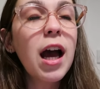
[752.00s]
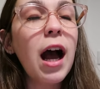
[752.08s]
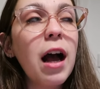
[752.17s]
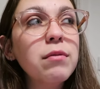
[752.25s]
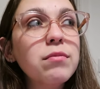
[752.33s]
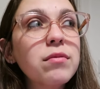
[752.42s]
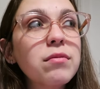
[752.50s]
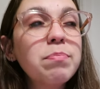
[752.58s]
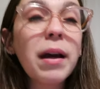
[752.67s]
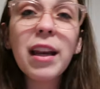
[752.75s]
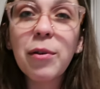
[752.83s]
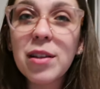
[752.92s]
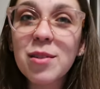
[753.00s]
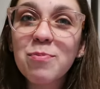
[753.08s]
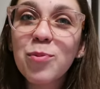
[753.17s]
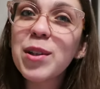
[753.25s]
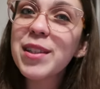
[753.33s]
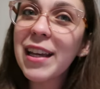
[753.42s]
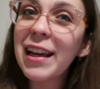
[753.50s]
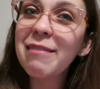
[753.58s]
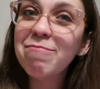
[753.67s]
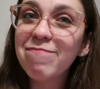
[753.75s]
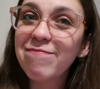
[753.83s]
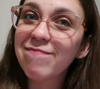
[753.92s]
But anyways, we'll
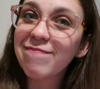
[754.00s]
see.